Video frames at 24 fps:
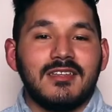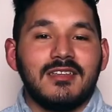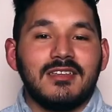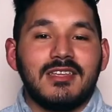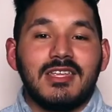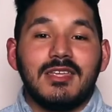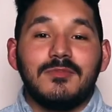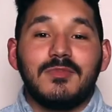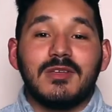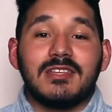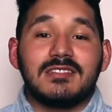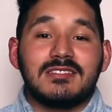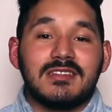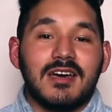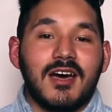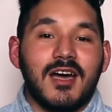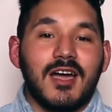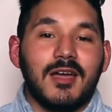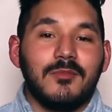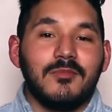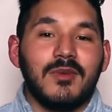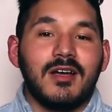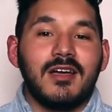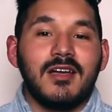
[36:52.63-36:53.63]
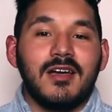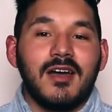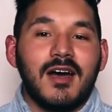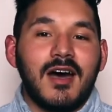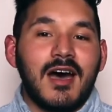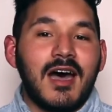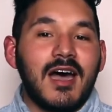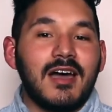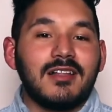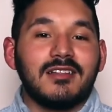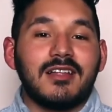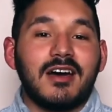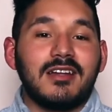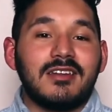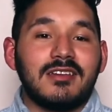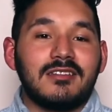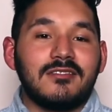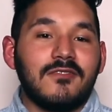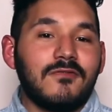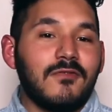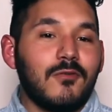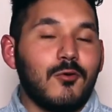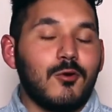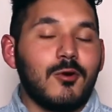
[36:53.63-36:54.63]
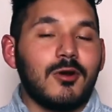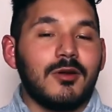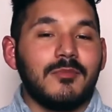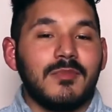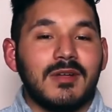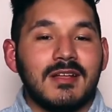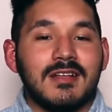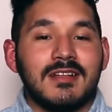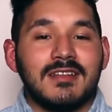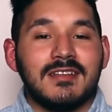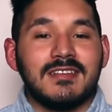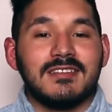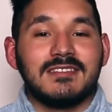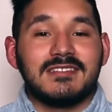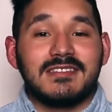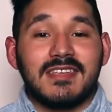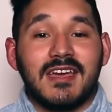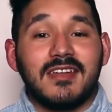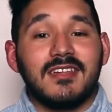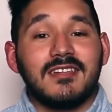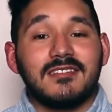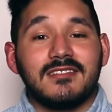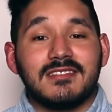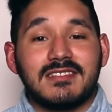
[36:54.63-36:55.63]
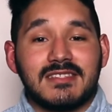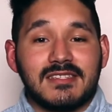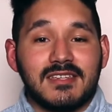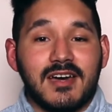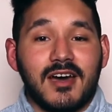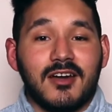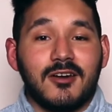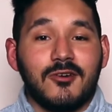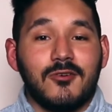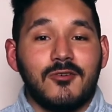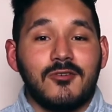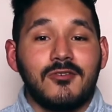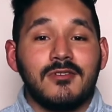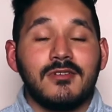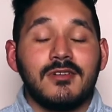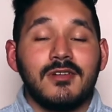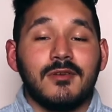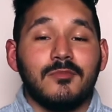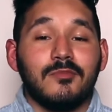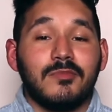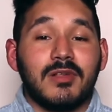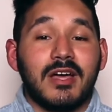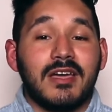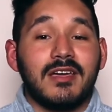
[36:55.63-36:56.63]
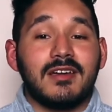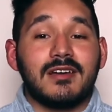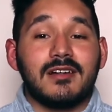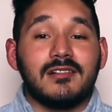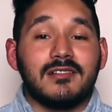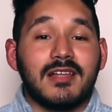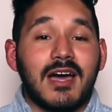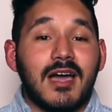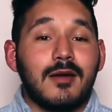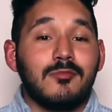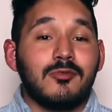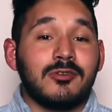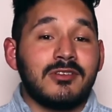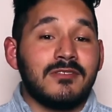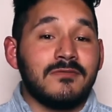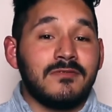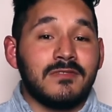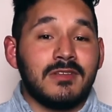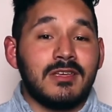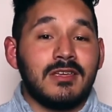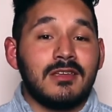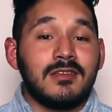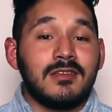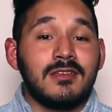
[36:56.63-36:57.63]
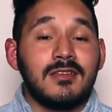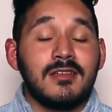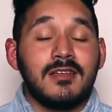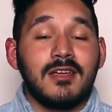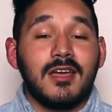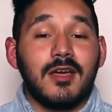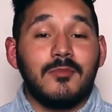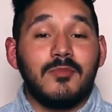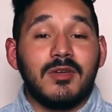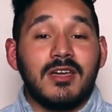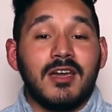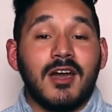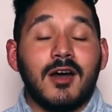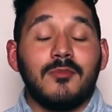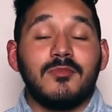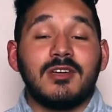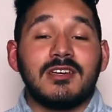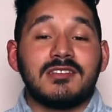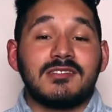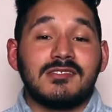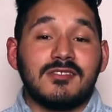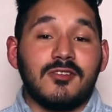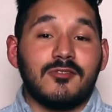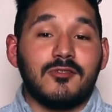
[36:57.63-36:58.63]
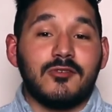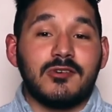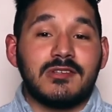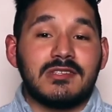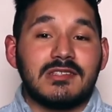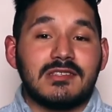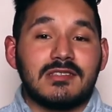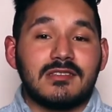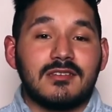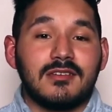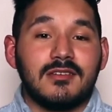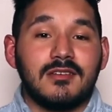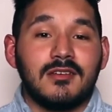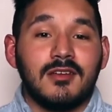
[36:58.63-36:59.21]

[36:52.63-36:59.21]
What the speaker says: keeping time, highlighting the form, setting the style, playing collaboratively, and becoming a soloist.